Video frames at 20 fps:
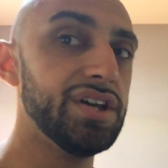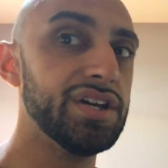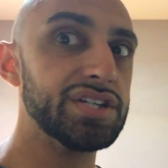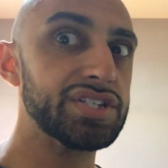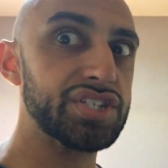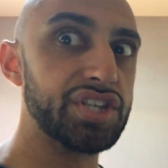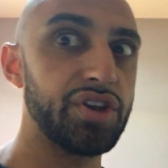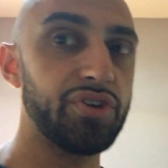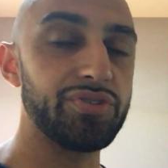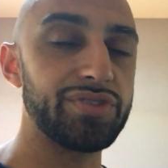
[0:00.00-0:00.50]

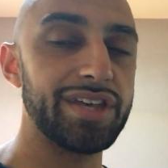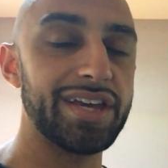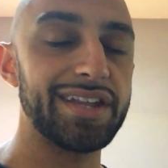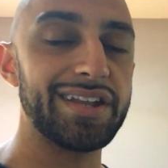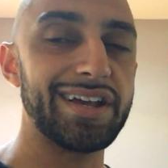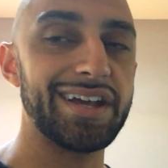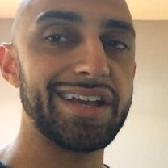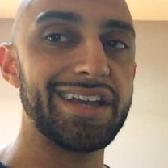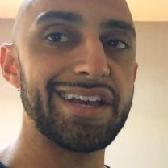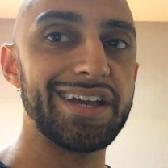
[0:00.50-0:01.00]
so
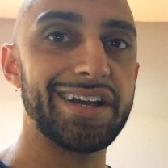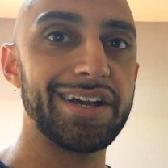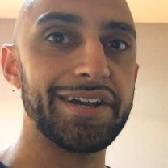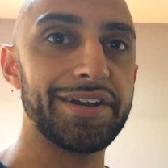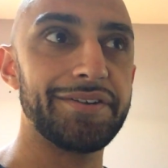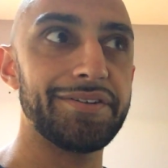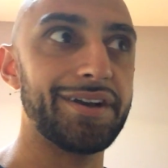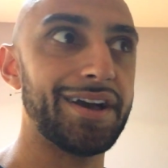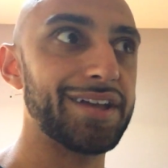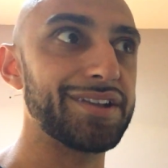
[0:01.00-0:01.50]
that I
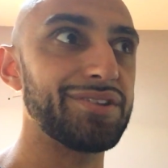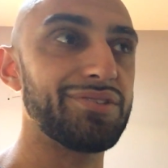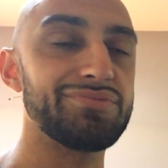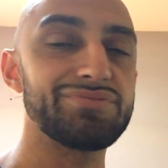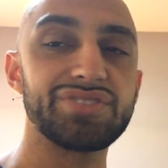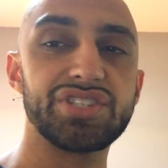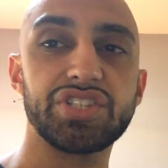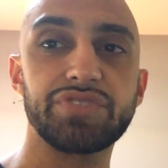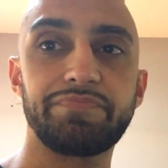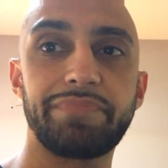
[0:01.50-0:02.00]
uh, I
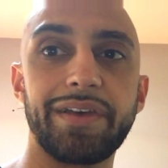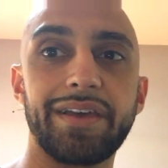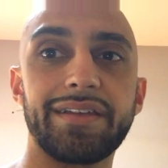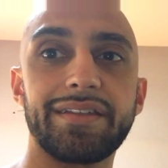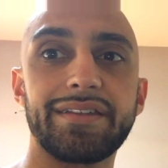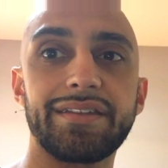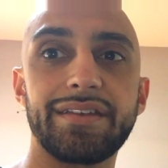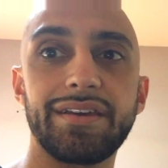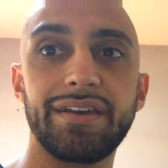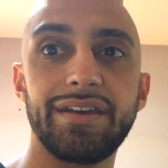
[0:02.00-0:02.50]
don't
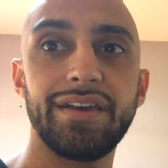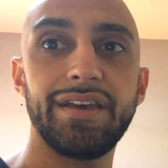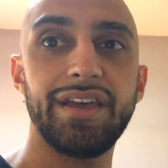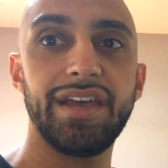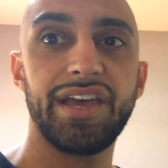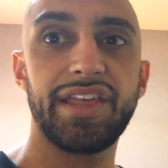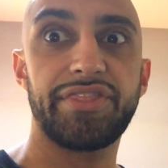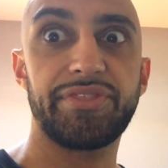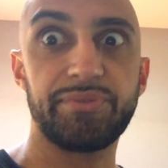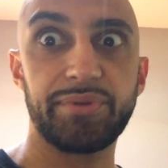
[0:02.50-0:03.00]
spend
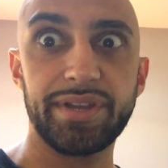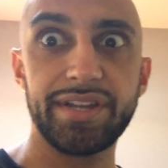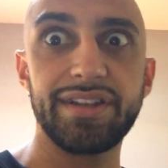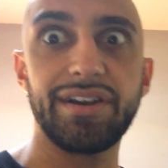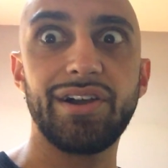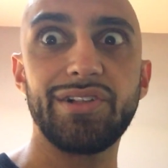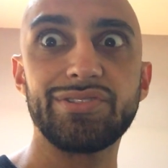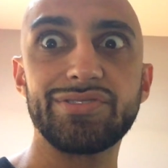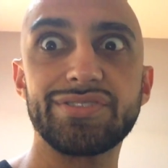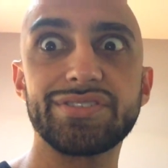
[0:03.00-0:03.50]
three
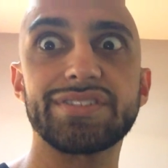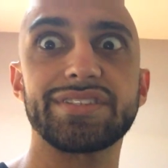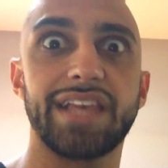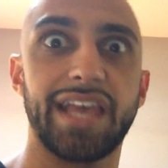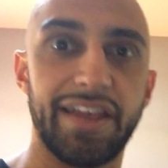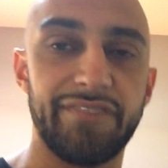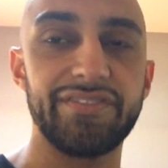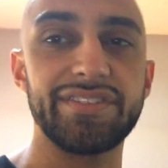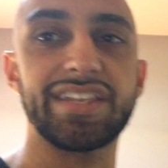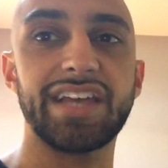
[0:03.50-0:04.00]
dollars
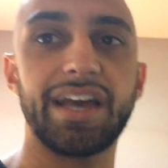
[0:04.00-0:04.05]
every